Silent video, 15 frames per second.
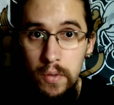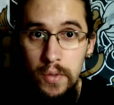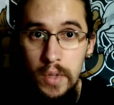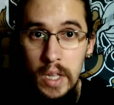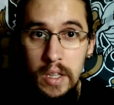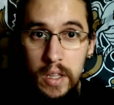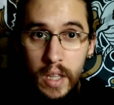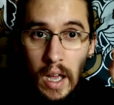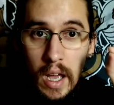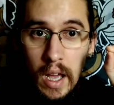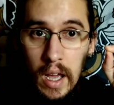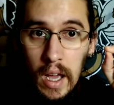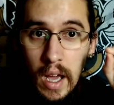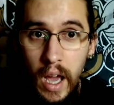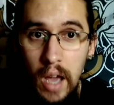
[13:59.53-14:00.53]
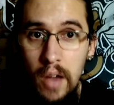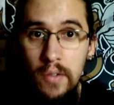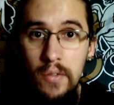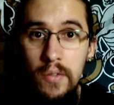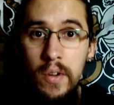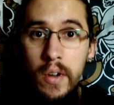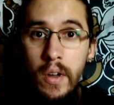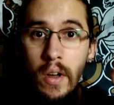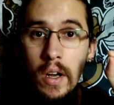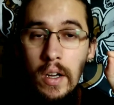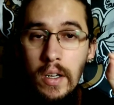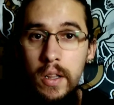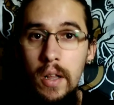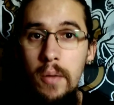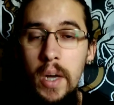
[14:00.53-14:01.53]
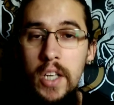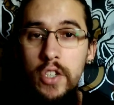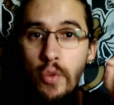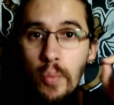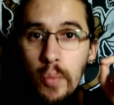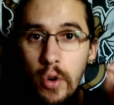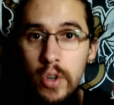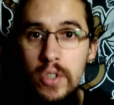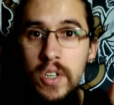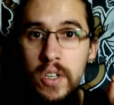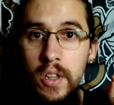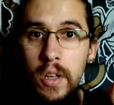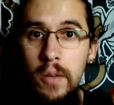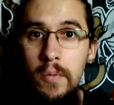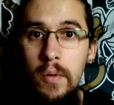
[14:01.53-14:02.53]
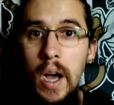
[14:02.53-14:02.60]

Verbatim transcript: that I have a club, I support a club,